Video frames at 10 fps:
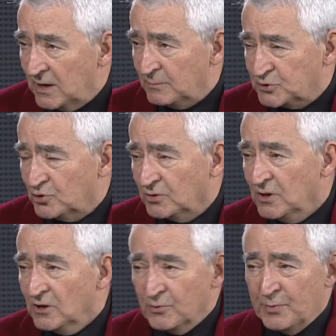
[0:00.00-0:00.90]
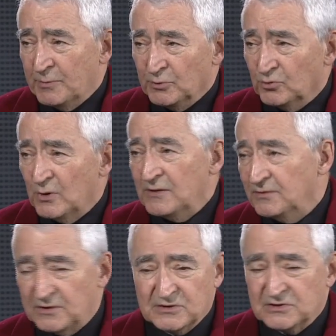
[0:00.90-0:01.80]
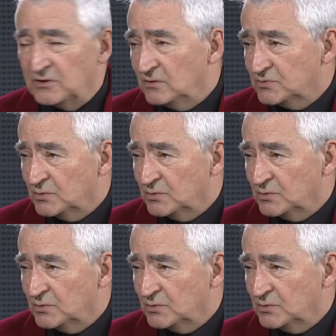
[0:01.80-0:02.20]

I'm sure the people who run the casinos